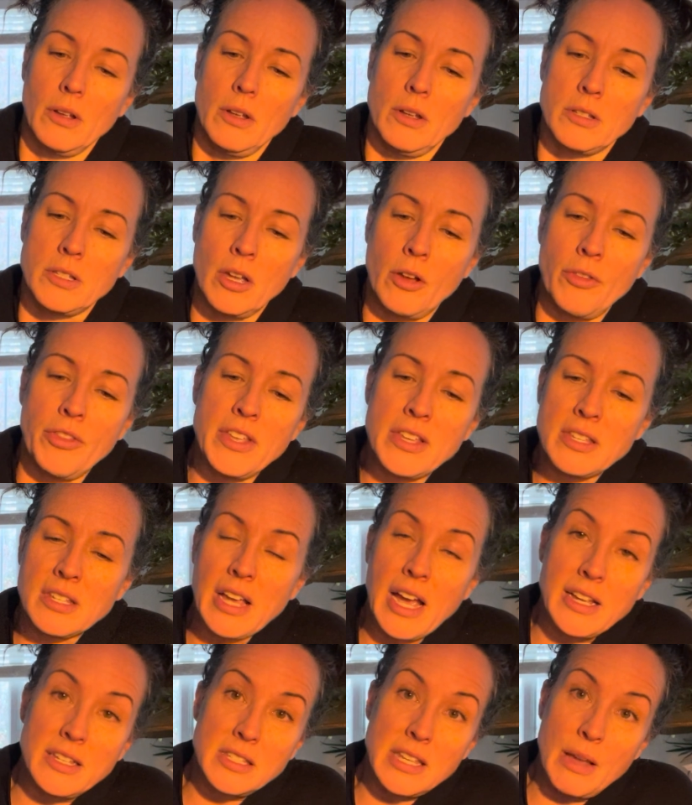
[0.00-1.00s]
So this
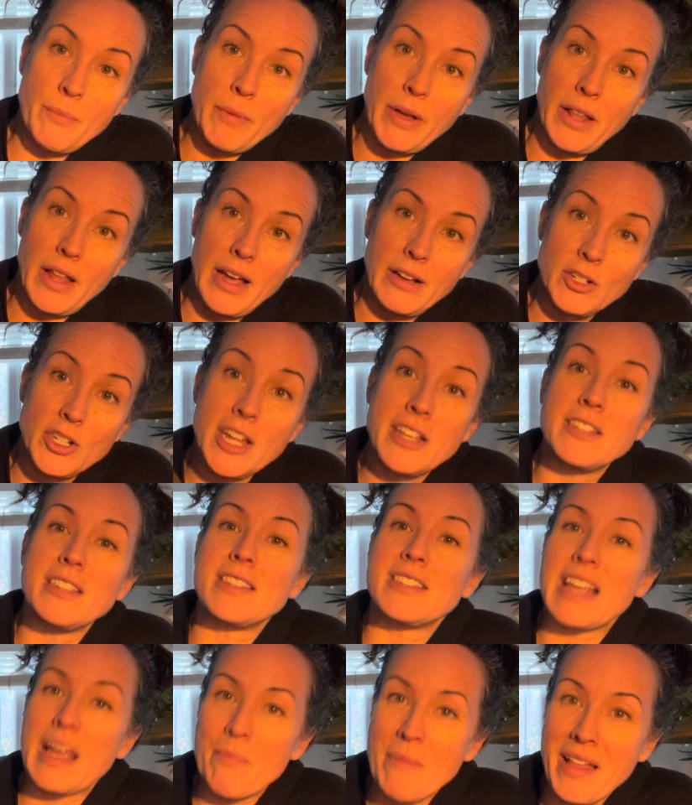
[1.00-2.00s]
guy saved my life. Jesus
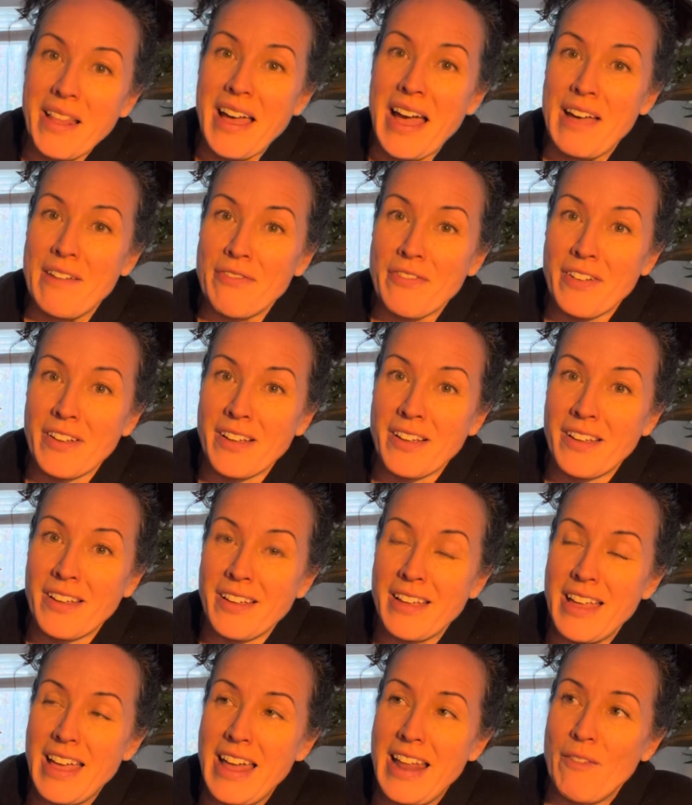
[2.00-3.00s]
saved my life
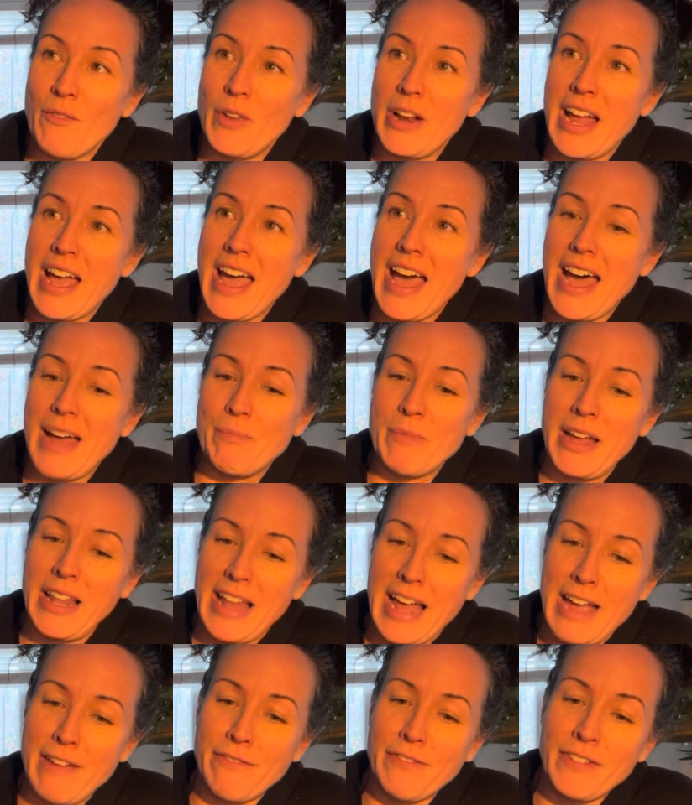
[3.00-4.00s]
when I had my
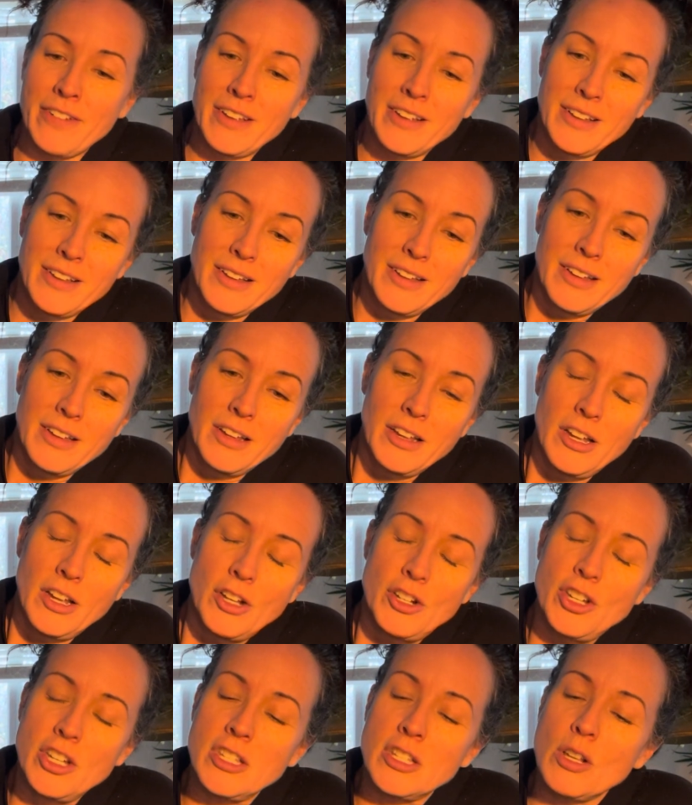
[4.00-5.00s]
life
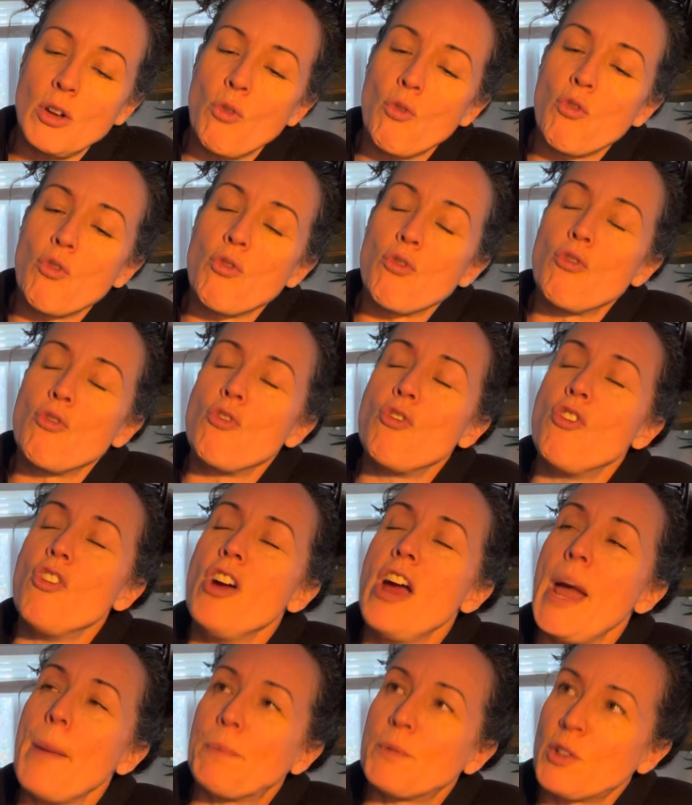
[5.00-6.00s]
just
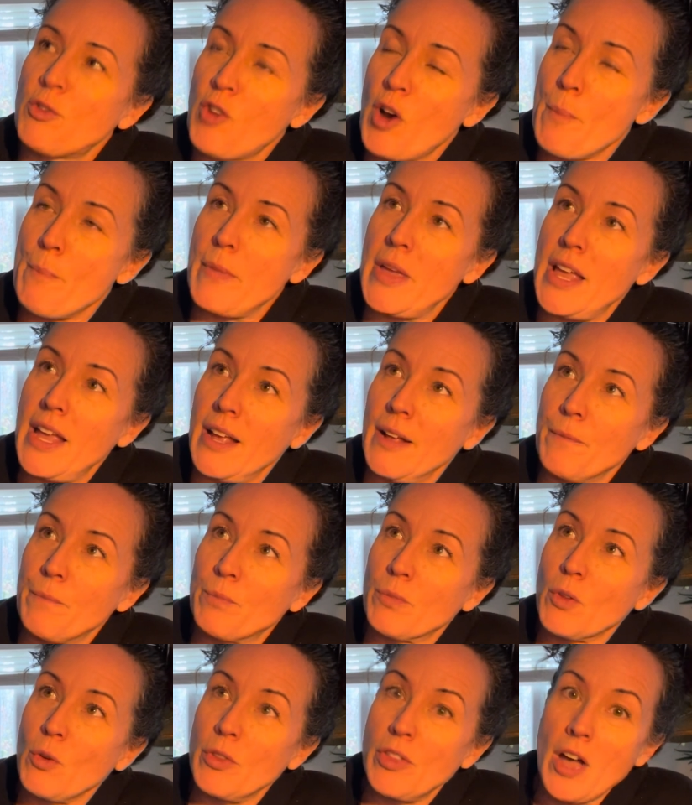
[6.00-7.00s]
ripped from me
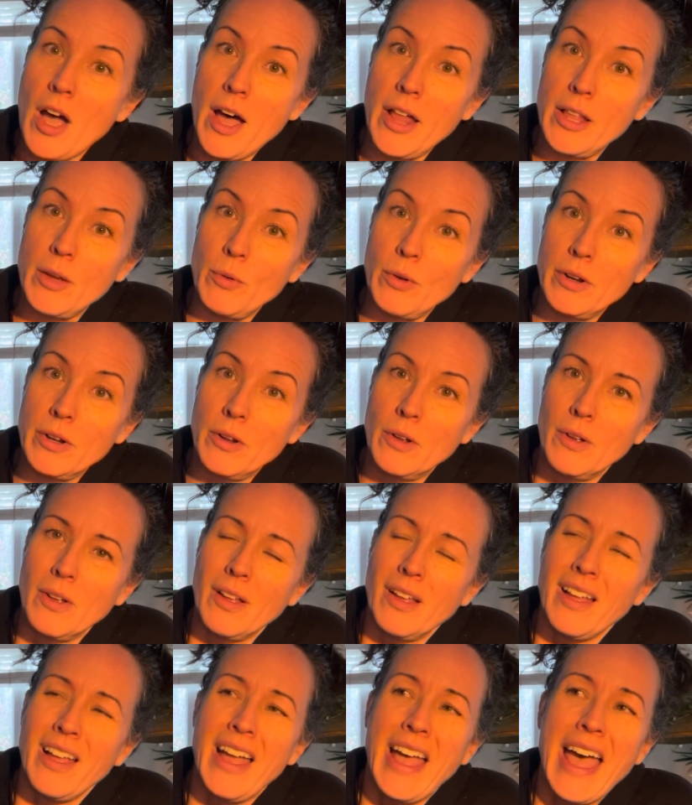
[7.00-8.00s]
with Hollywood.
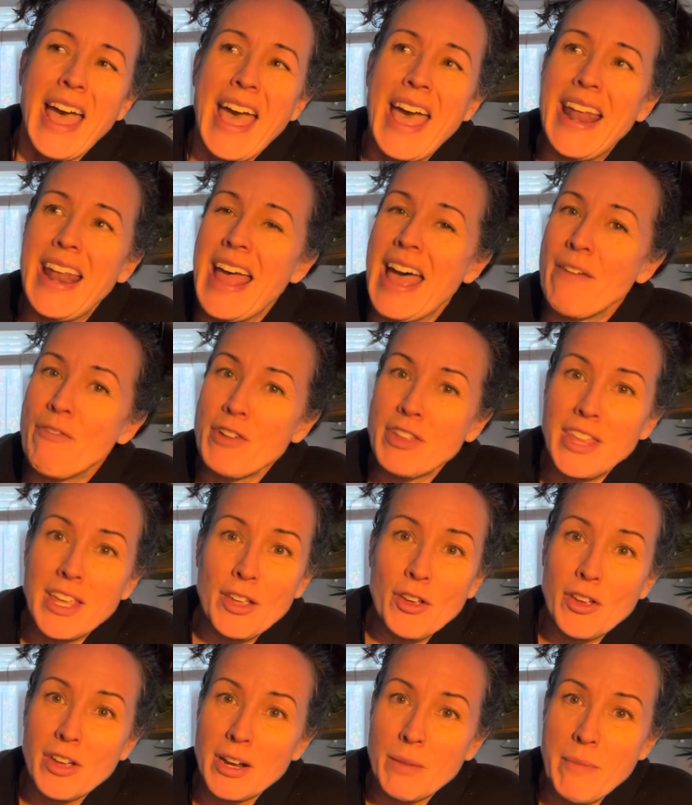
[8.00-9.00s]
And everything you
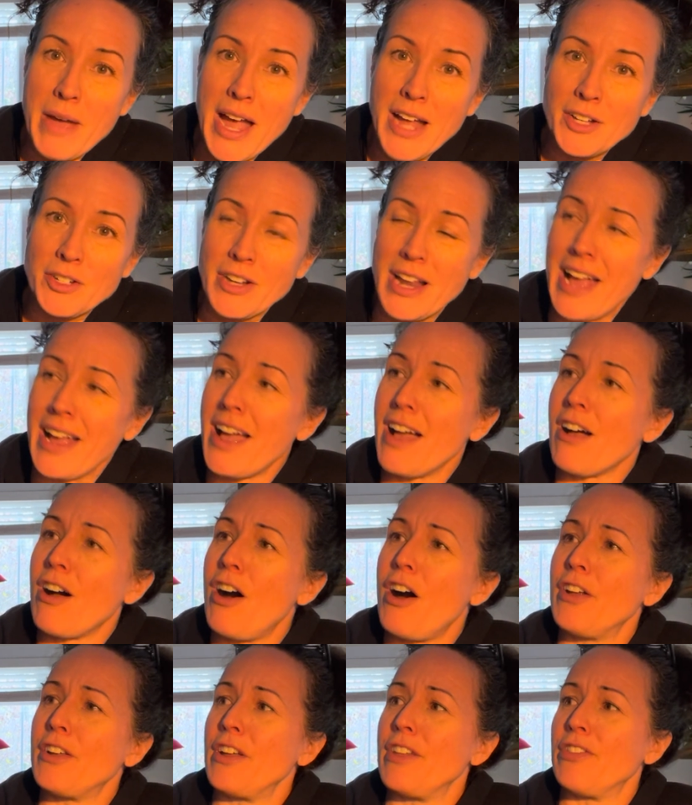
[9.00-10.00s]
can imagine. I got
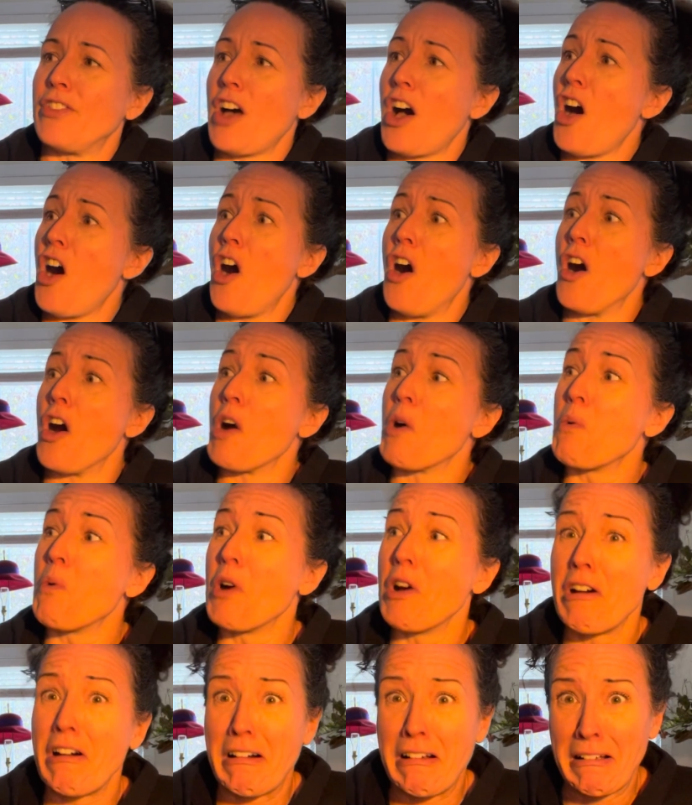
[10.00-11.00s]
called the R
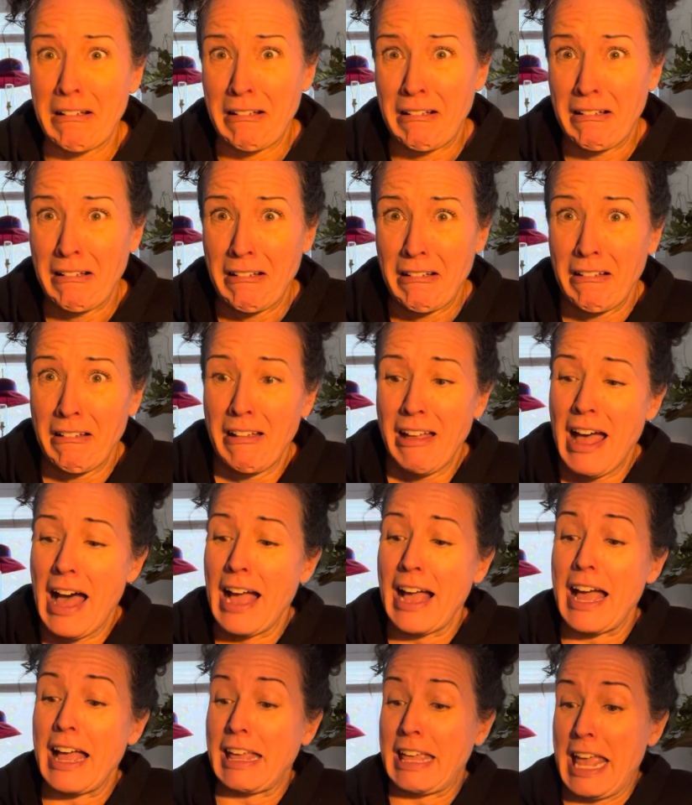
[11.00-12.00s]
word. I
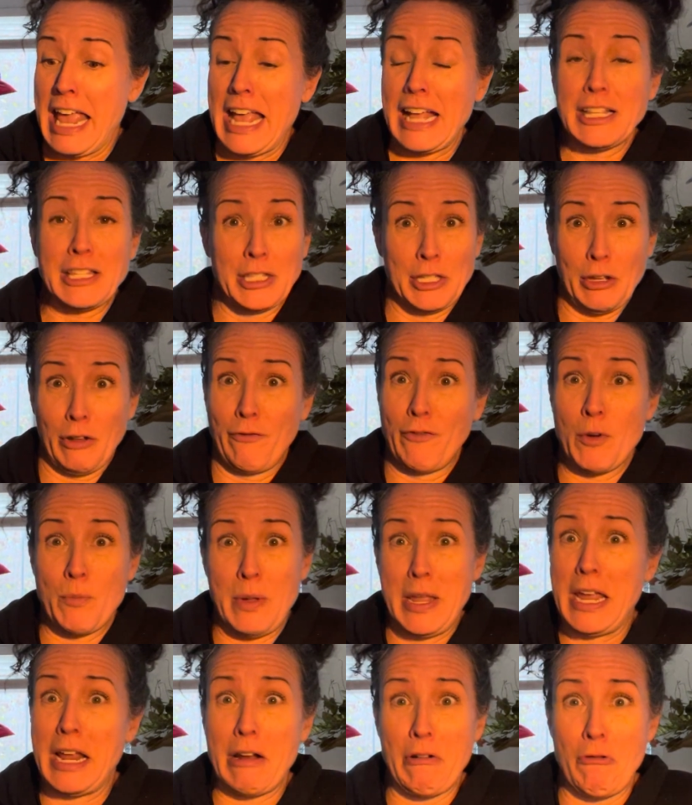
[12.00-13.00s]
got canceled for
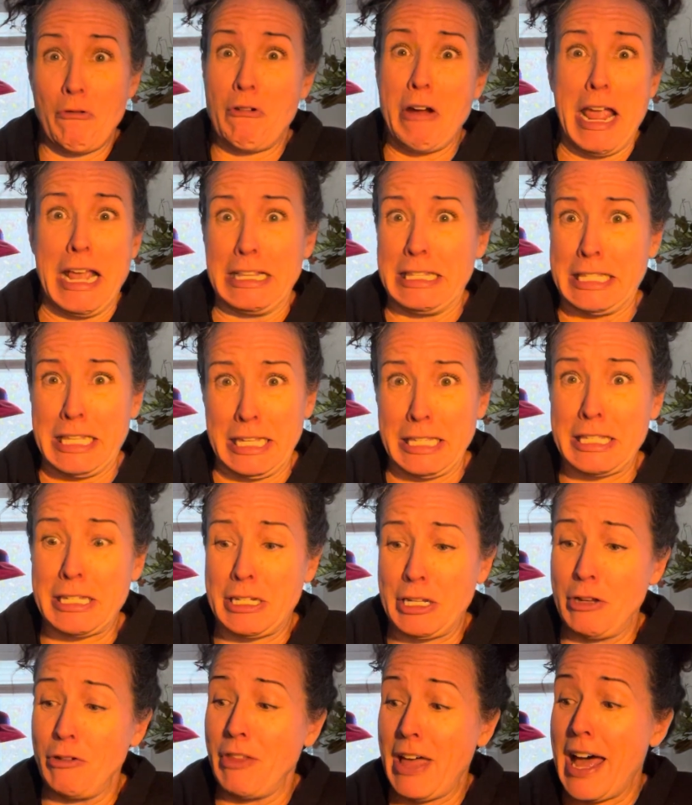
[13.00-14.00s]
being a racist,
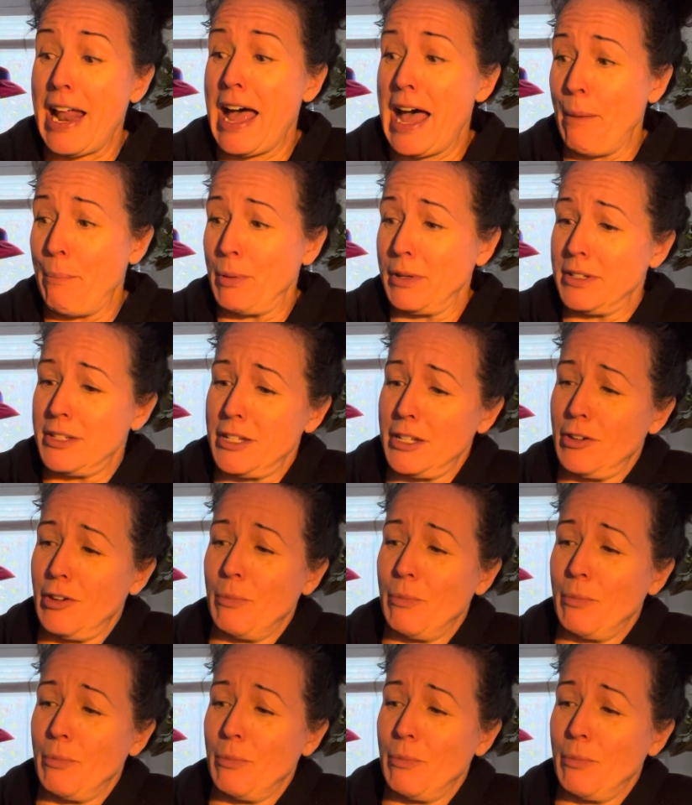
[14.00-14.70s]
too. That happened, too.